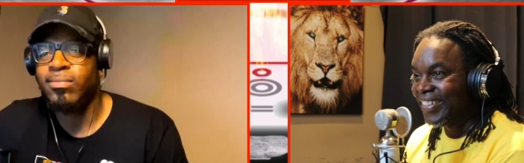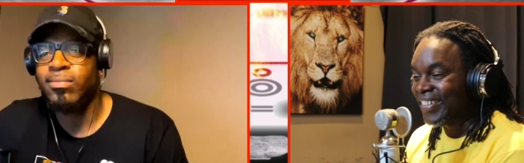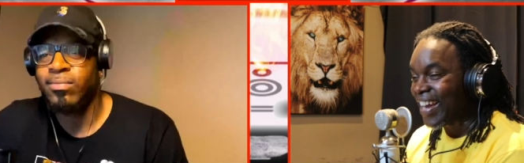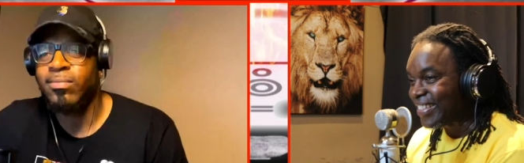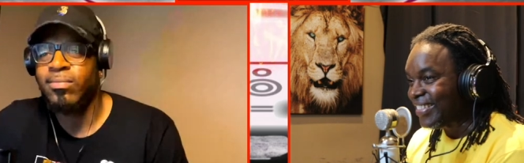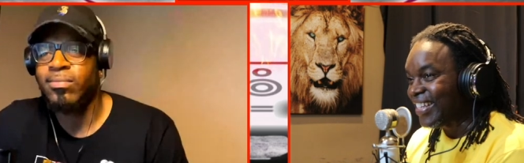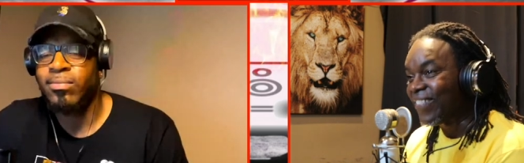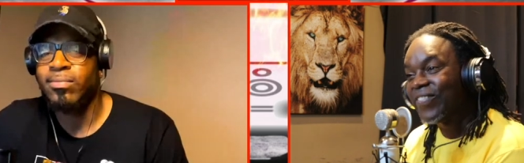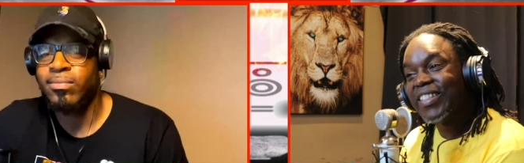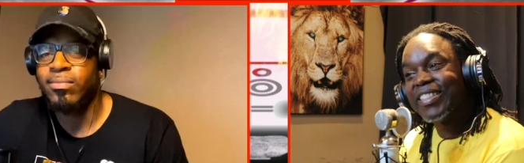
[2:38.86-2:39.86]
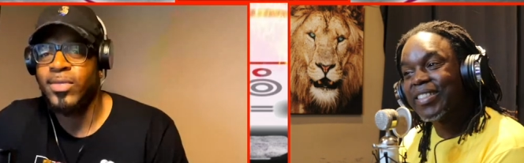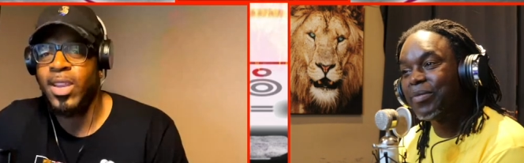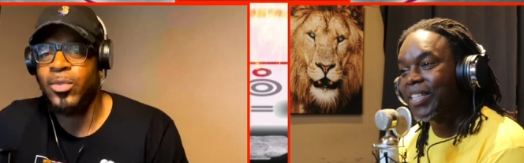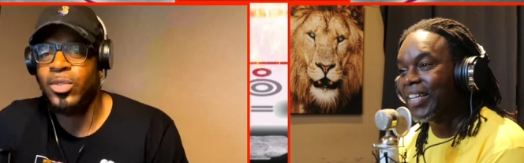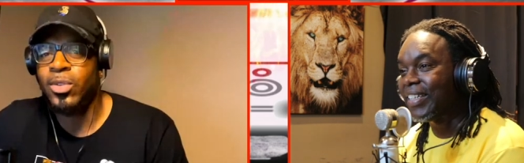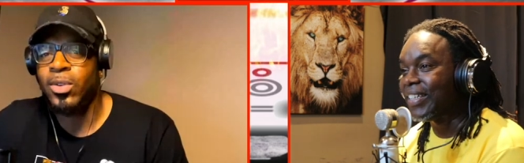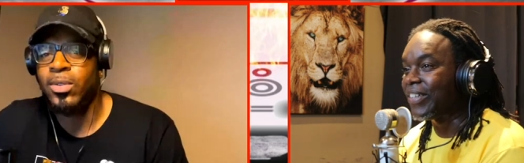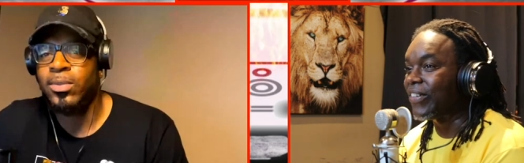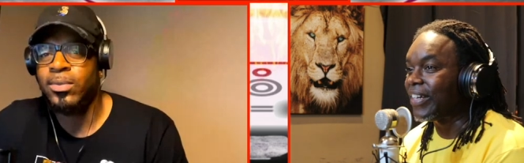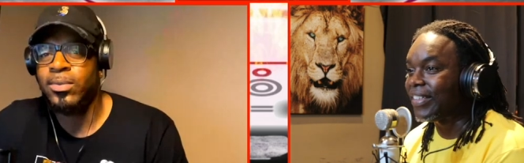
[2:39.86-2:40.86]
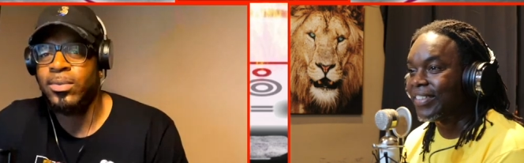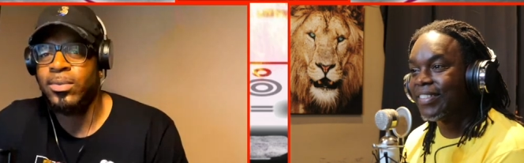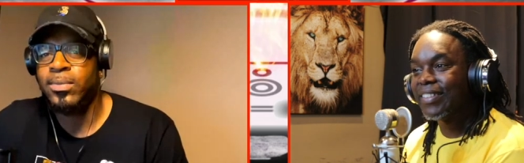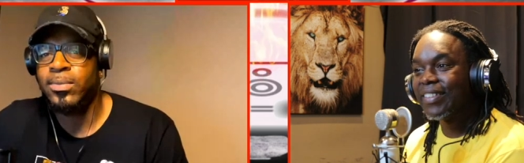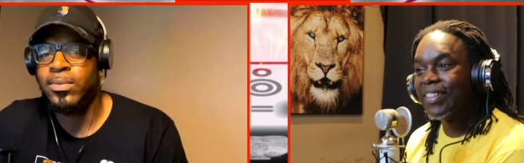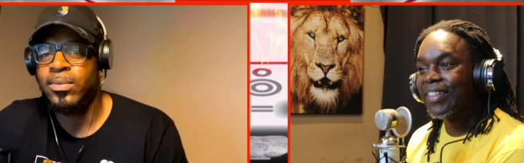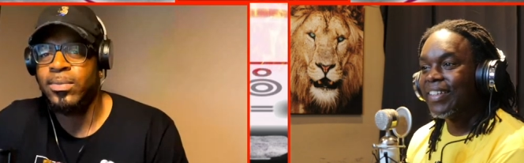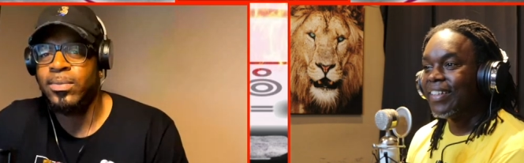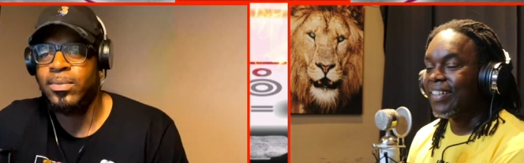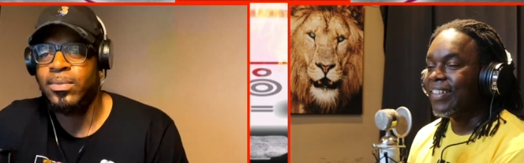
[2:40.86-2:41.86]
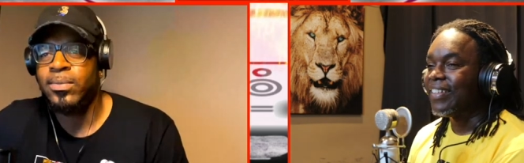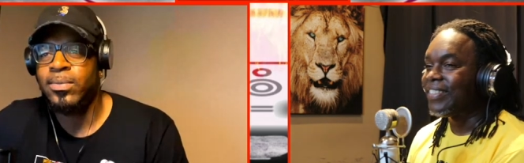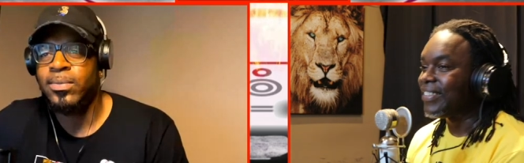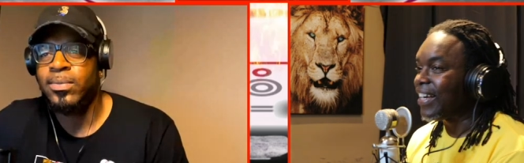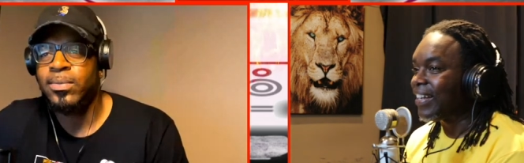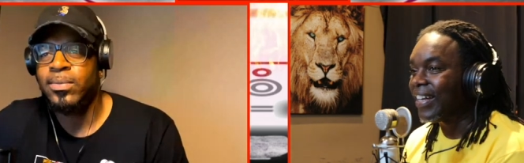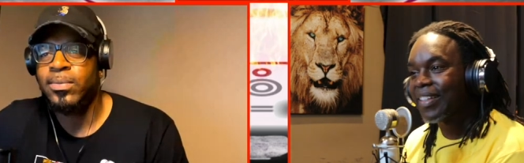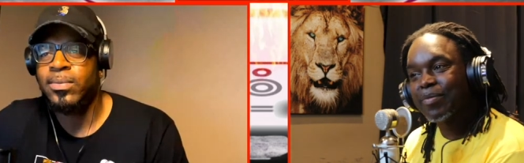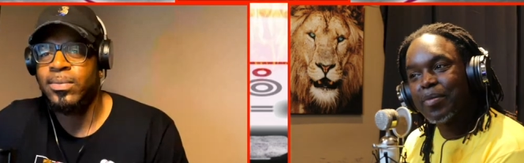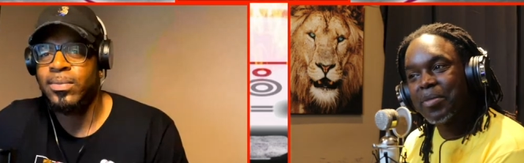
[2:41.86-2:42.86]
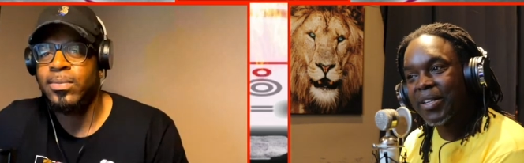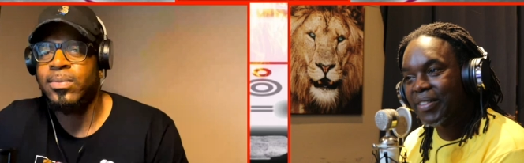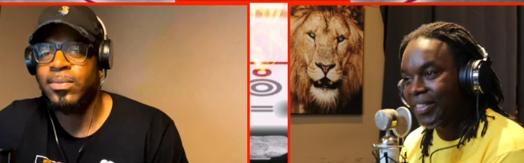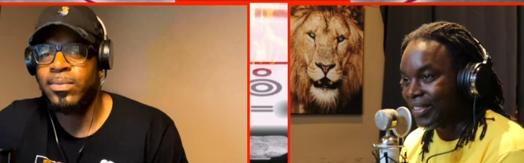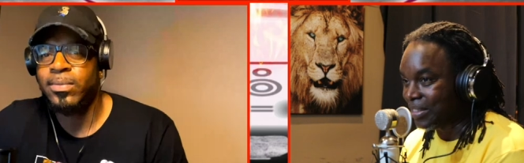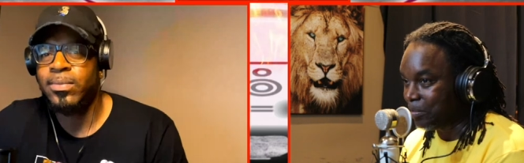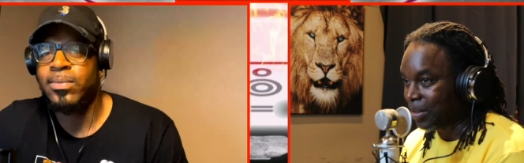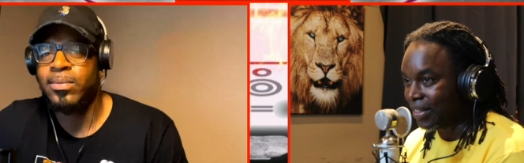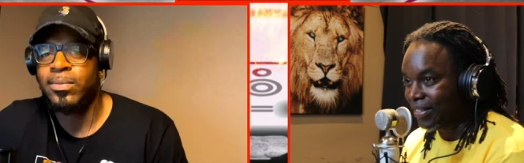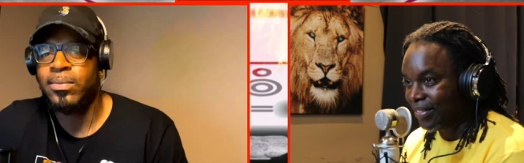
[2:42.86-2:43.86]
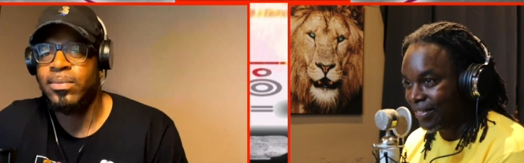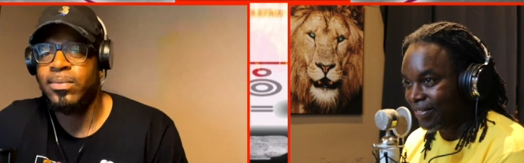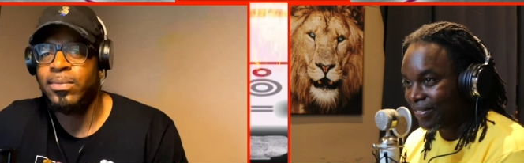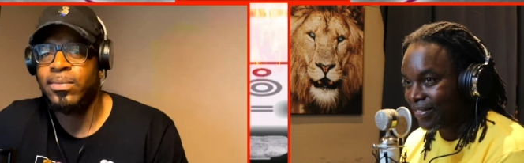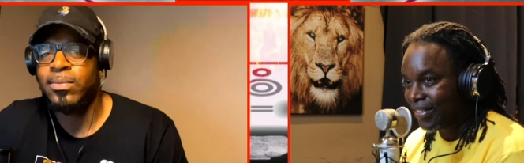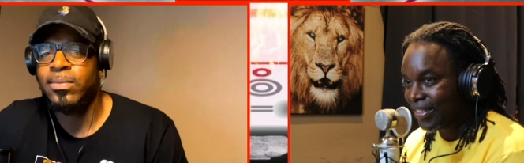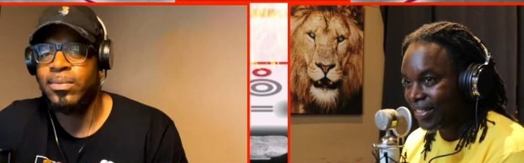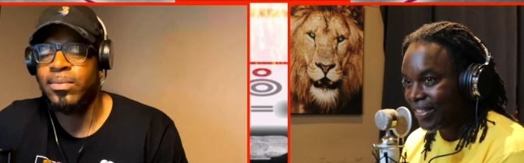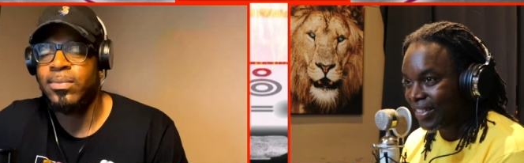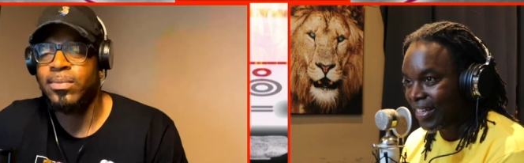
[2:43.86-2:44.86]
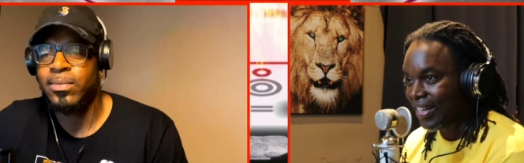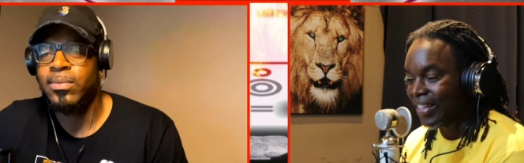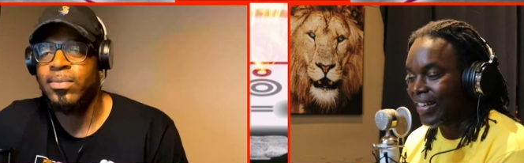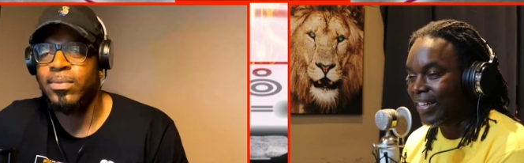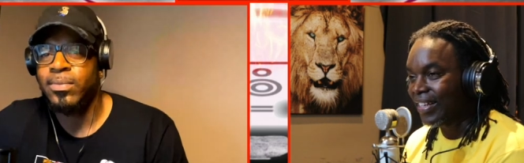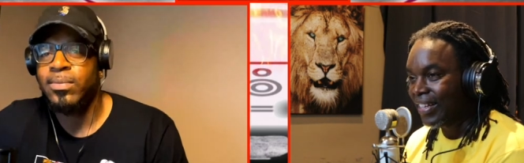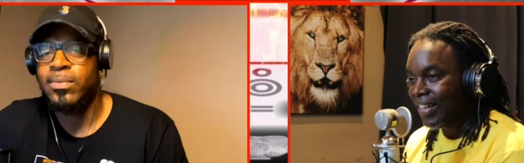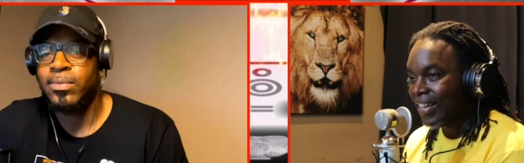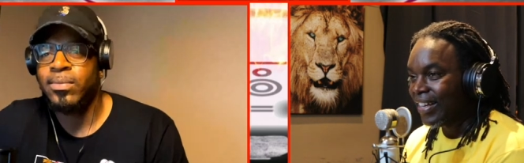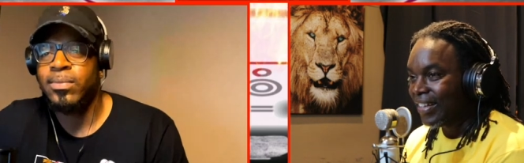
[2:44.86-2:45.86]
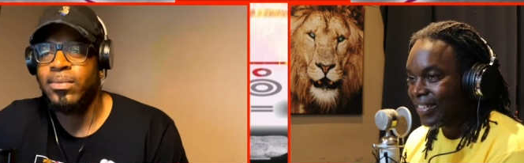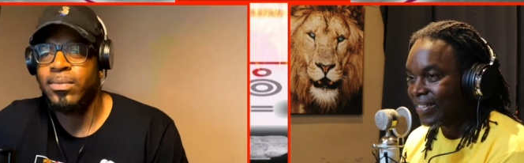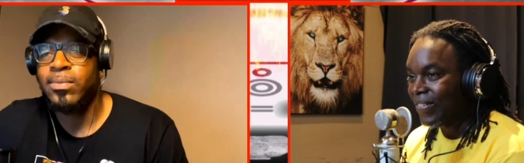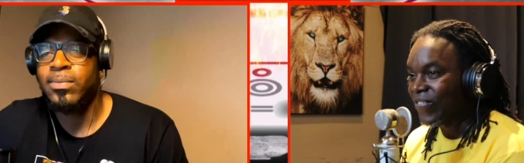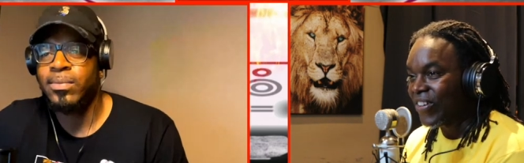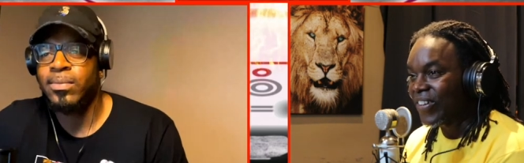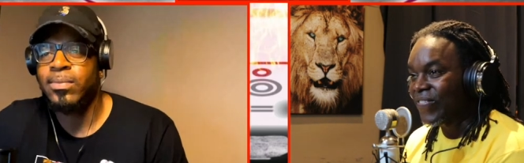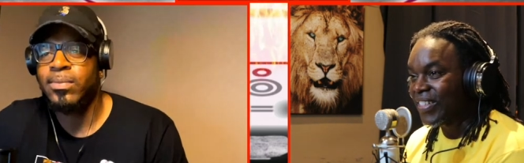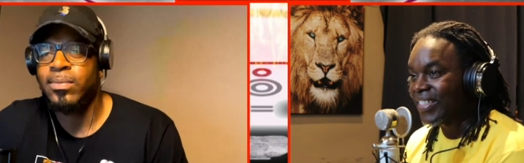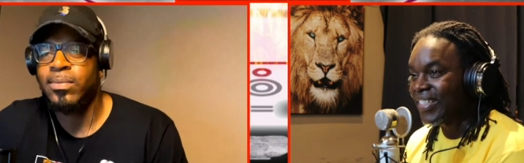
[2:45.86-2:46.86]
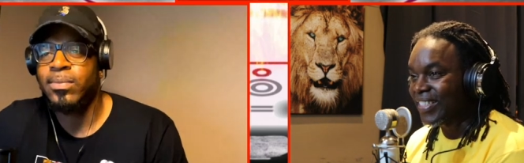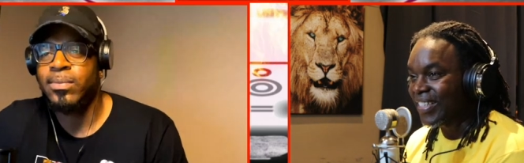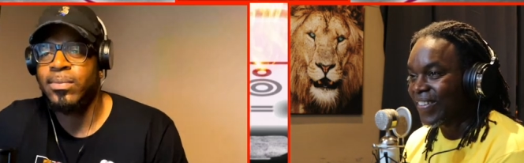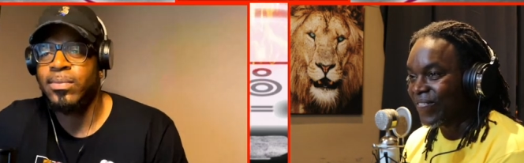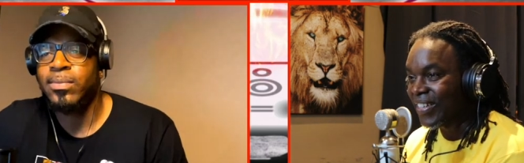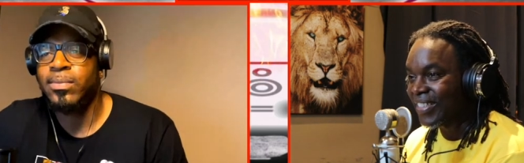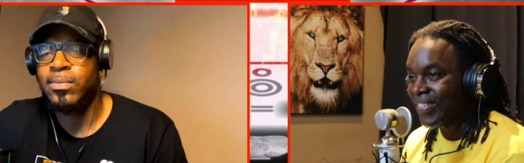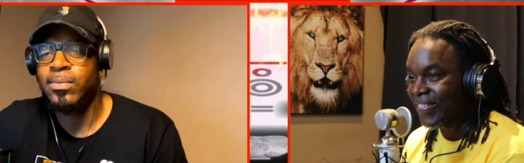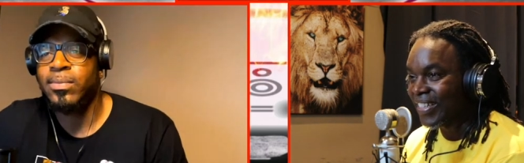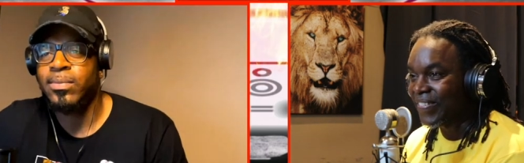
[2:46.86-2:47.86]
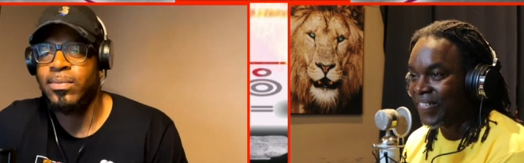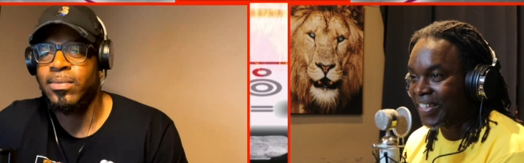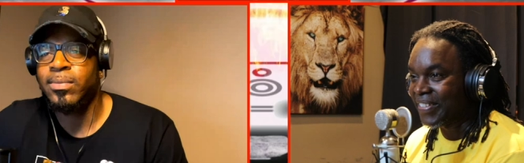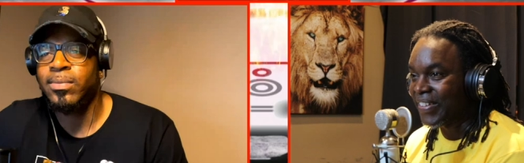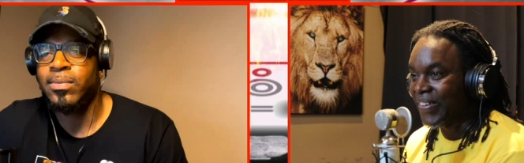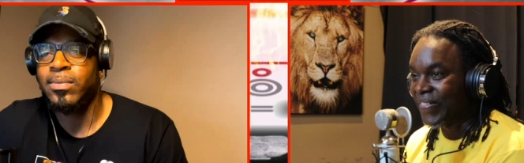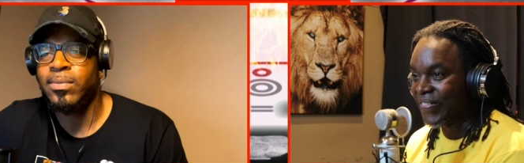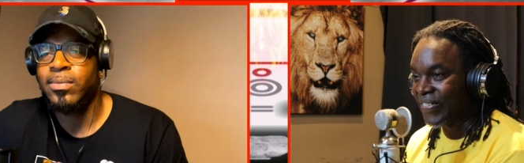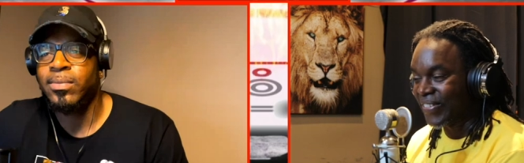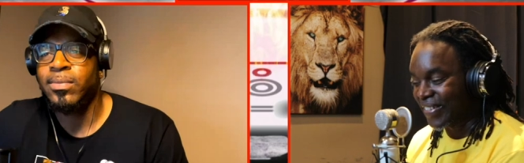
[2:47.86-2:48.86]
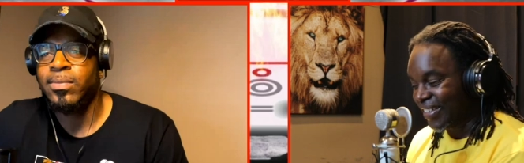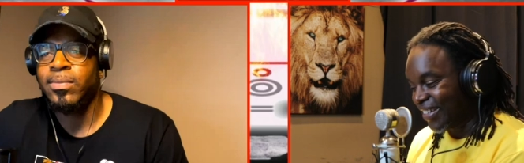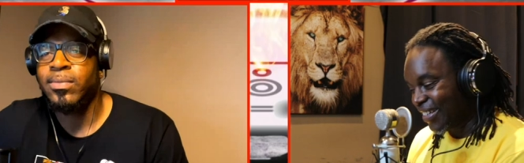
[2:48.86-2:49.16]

Speaker 1: That's yeah, definitely sure. some digging in the crates. Sound like Premier did this beat, and it, and so far it fits his it fits what he what he's going for.